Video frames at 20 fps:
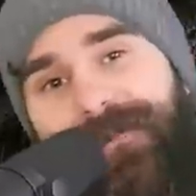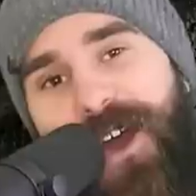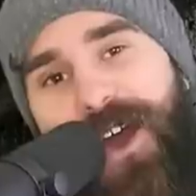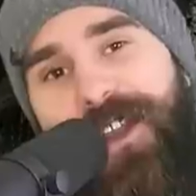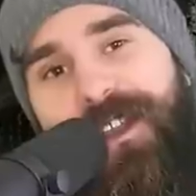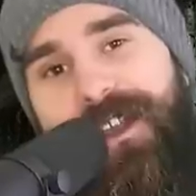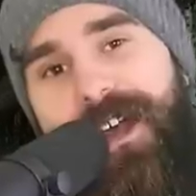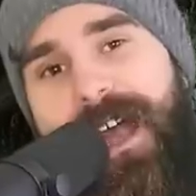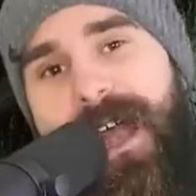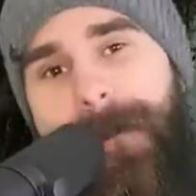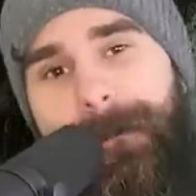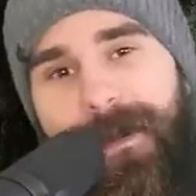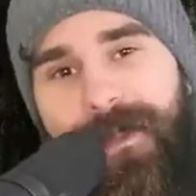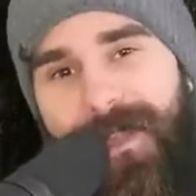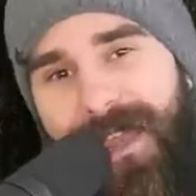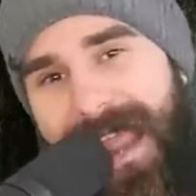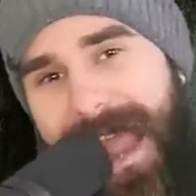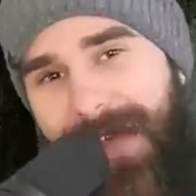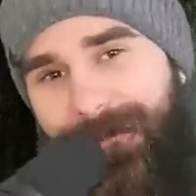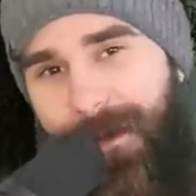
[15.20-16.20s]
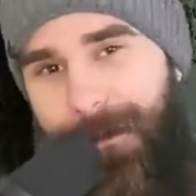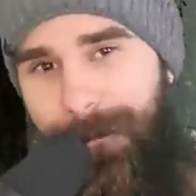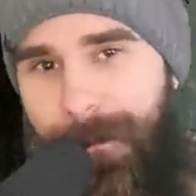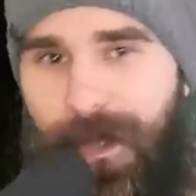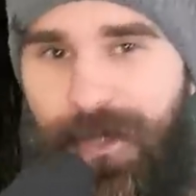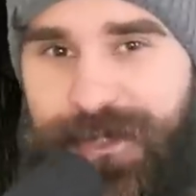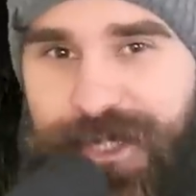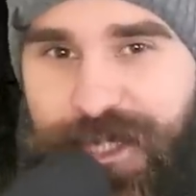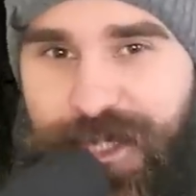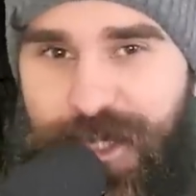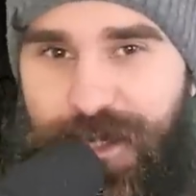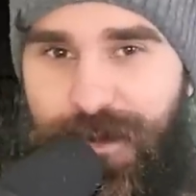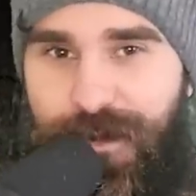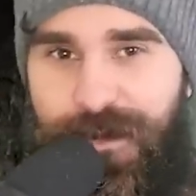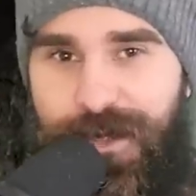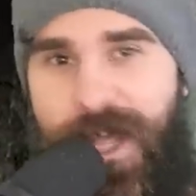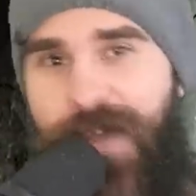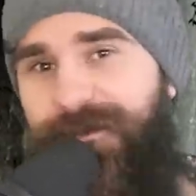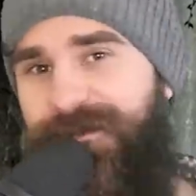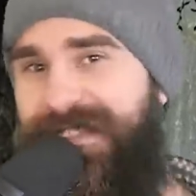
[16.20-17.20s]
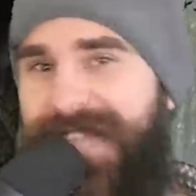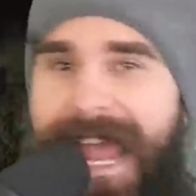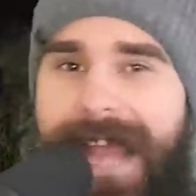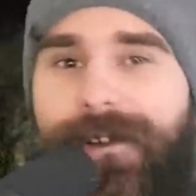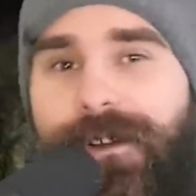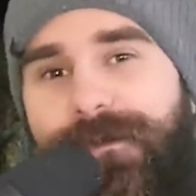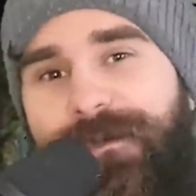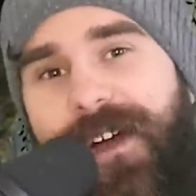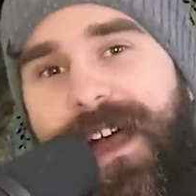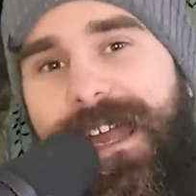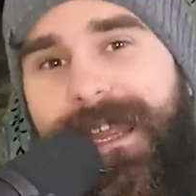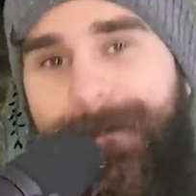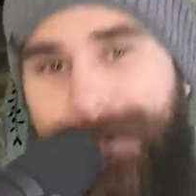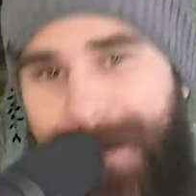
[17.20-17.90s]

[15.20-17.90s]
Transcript: Fun, but they have a multitude of terrifying